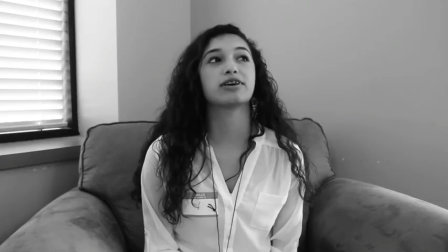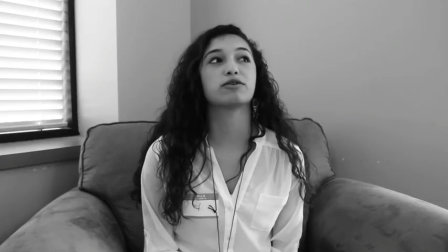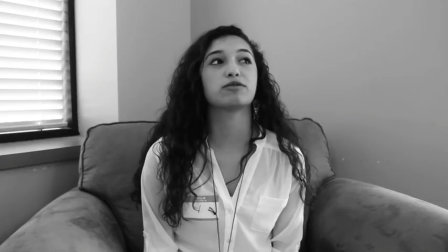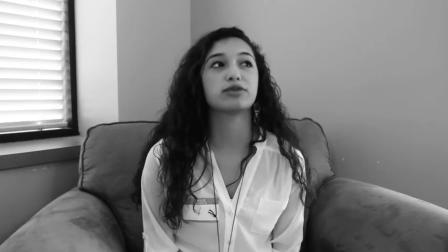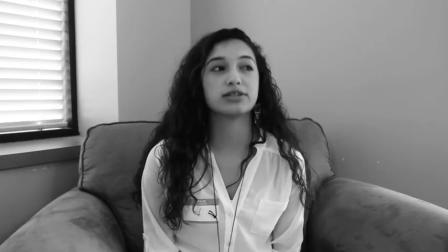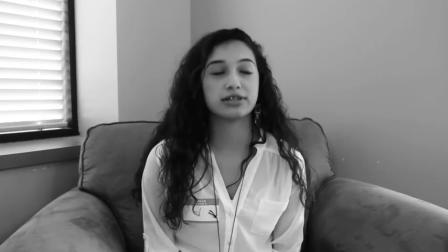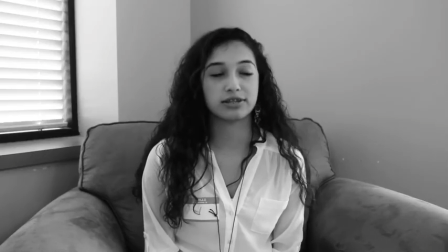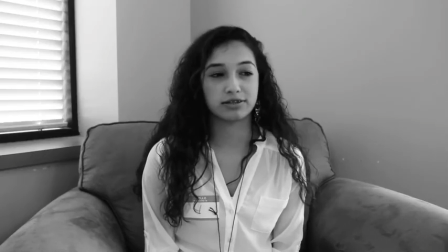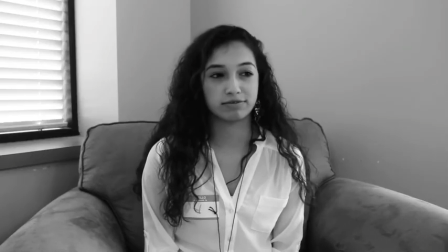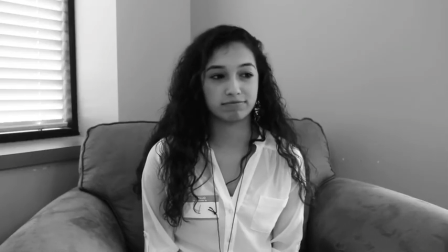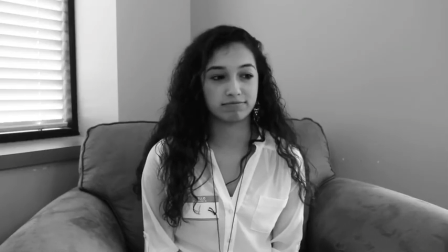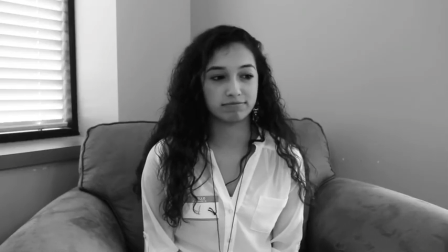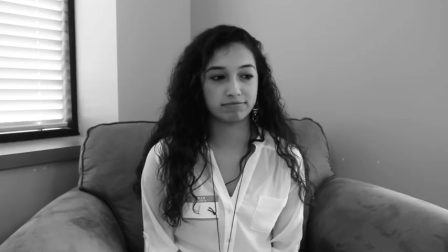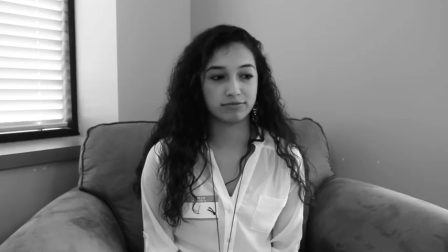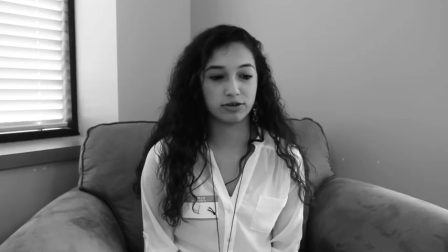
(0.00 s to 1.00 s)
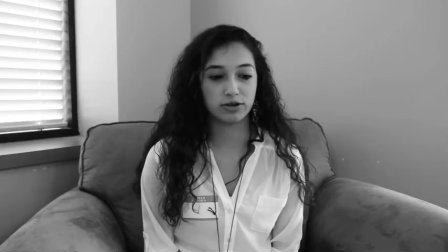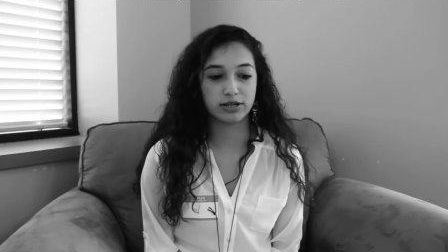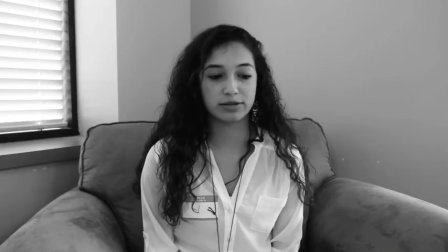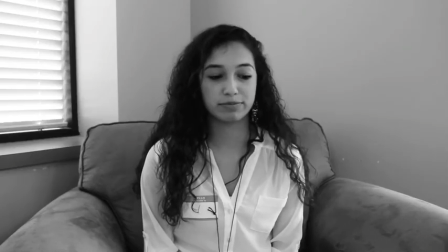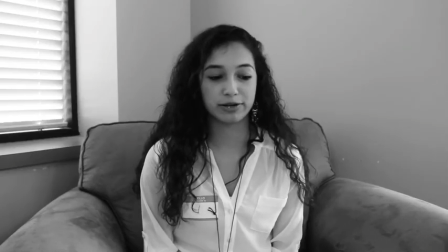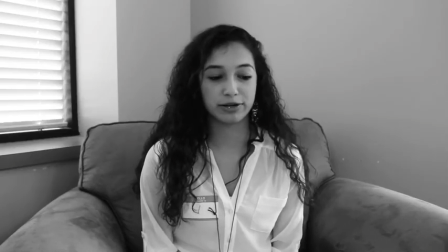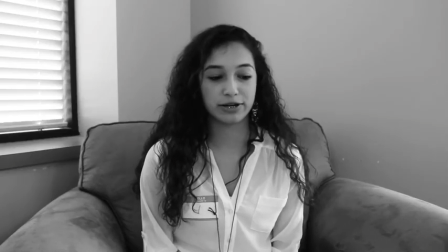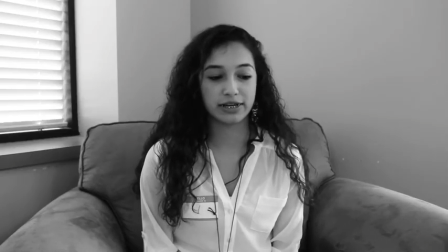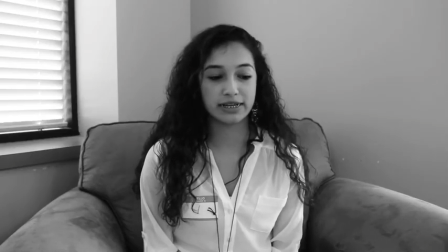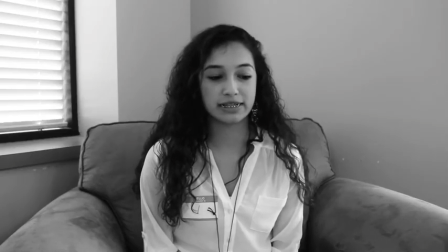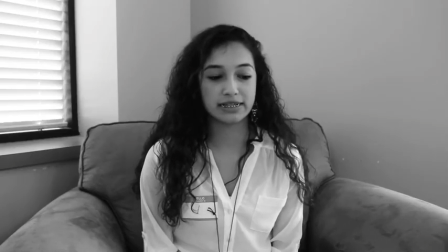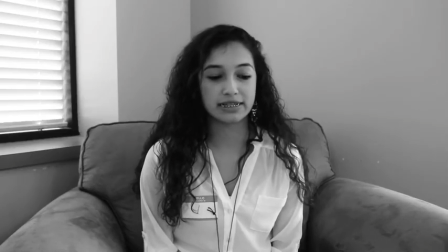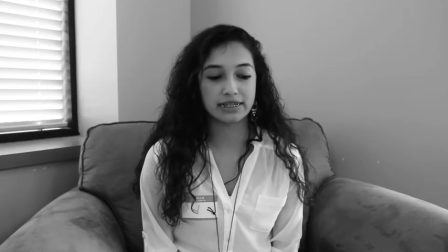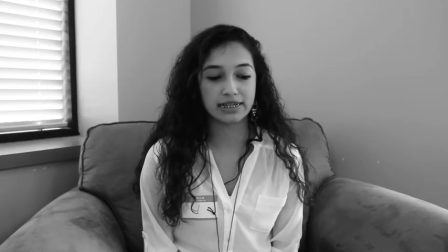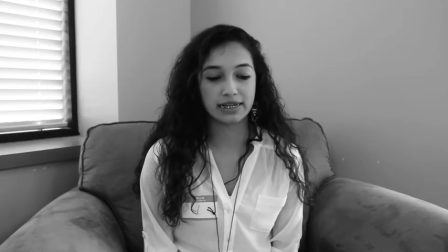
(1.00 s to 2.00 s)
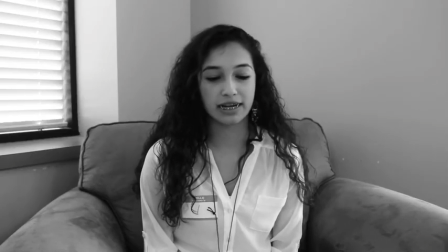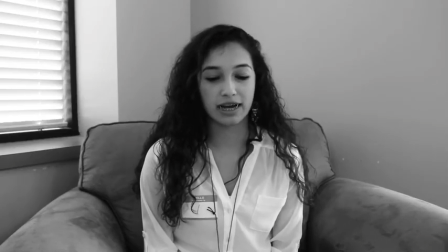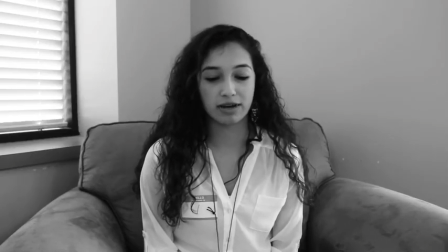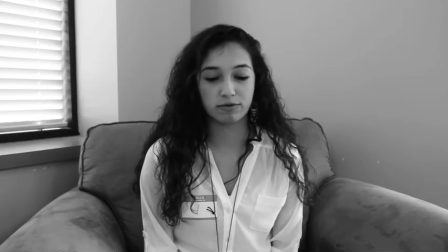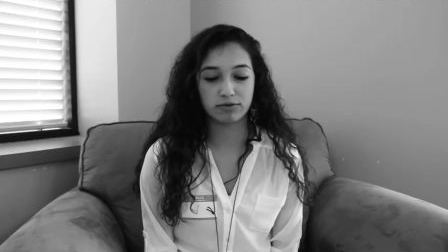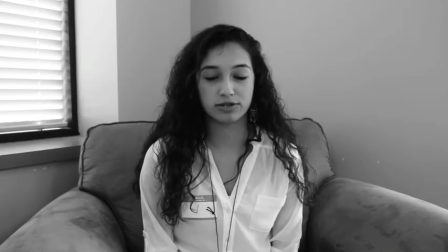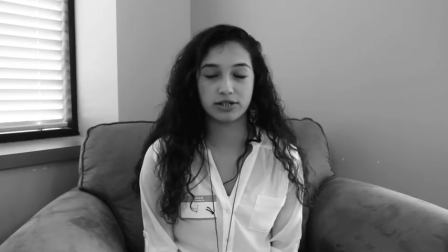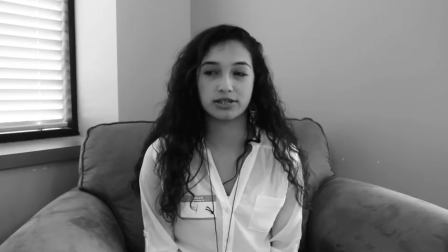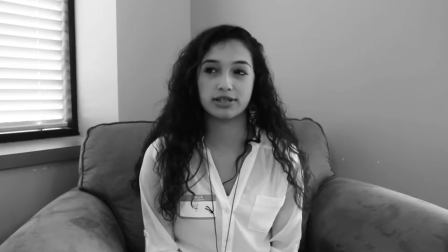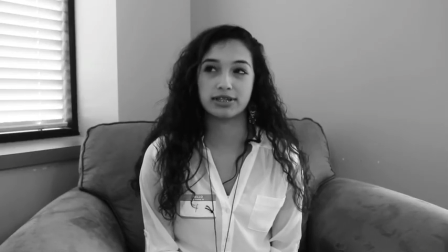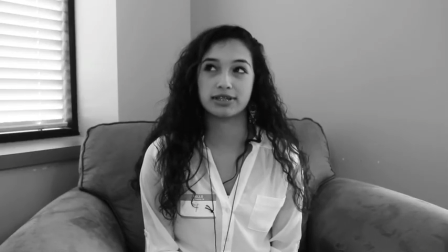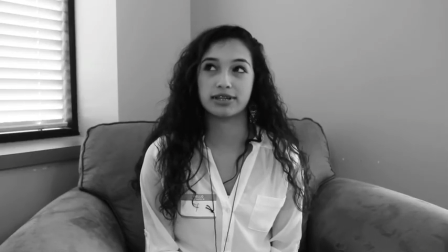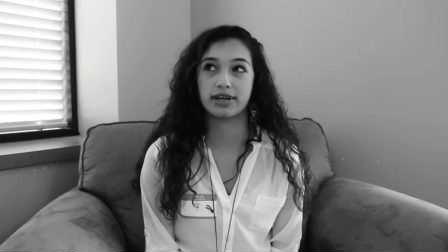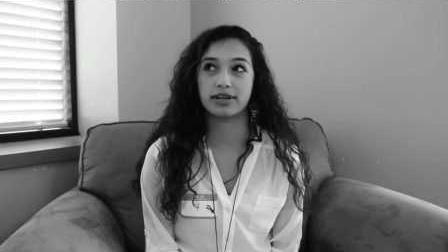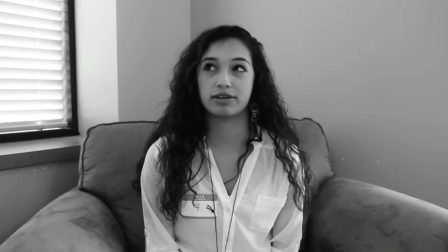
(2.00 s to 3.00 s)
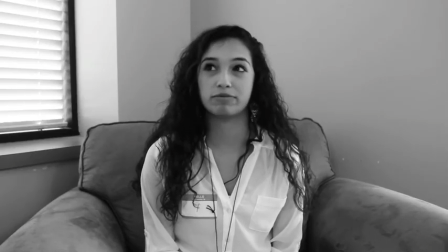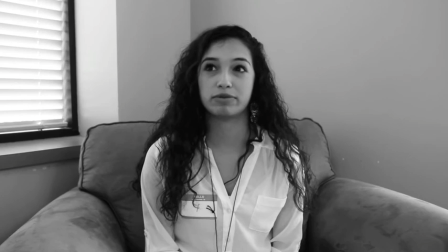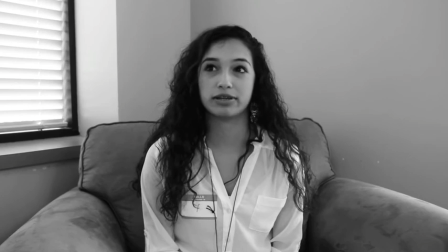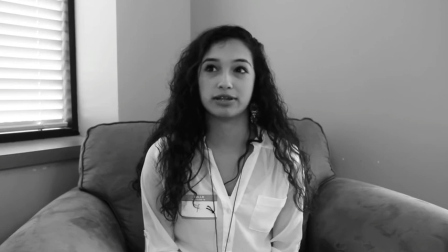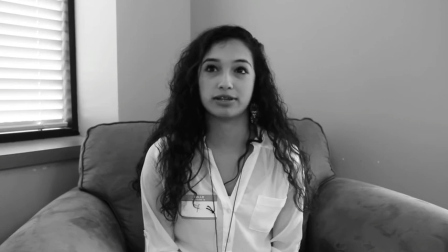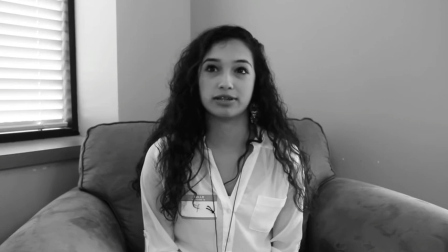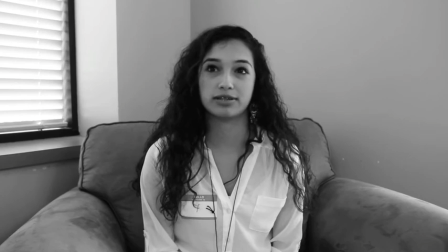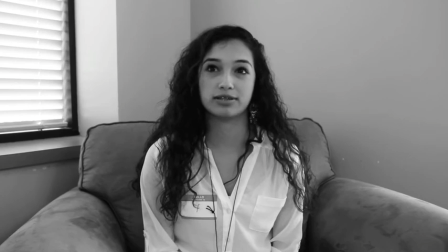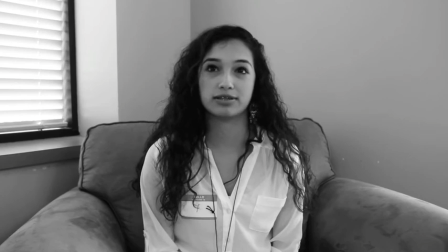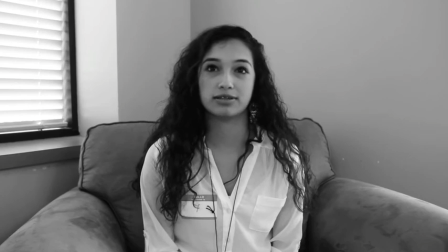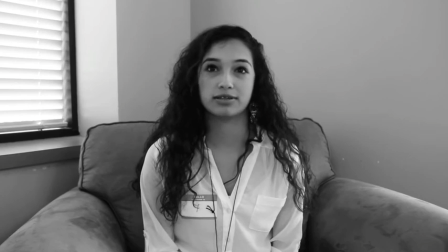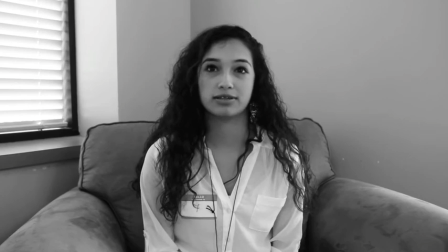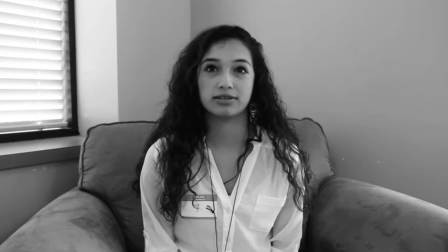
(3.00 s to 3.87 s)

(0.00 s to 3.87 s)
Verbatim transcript: it was a new experience and I was just excited because